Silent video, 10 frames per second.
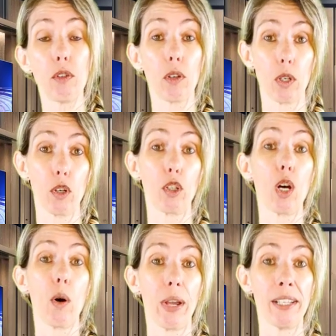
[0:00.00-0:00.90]
So you could
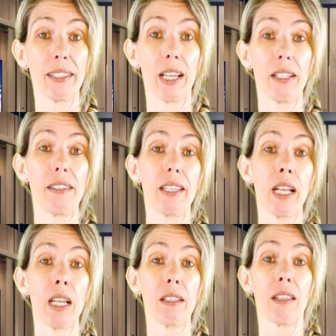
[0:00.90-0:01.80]
go inside the
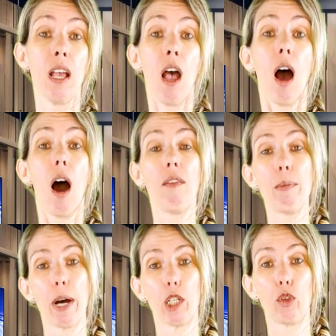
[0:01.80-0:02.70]
settings of a
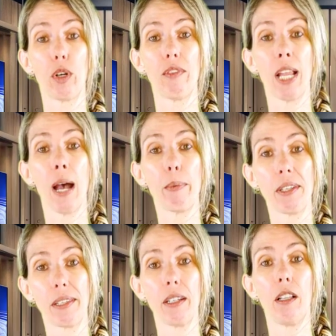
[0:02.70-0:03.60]
model-driven app and
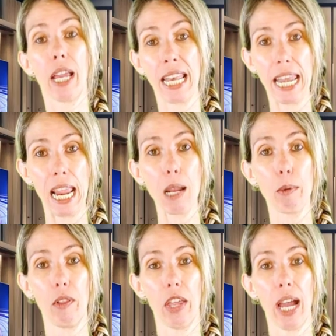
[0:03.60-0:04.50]
still
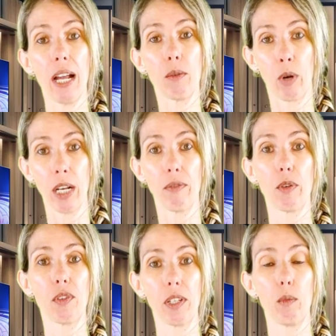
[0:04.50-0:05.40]
enable that, right? If
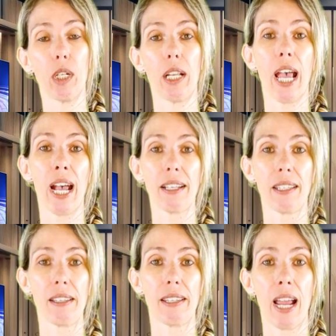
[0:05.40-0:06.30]
you still wanted to
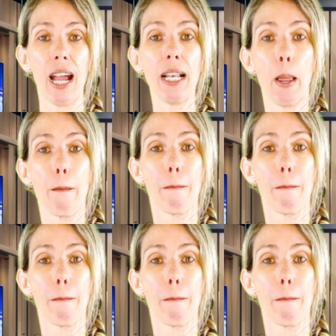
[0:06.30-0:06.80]
access that.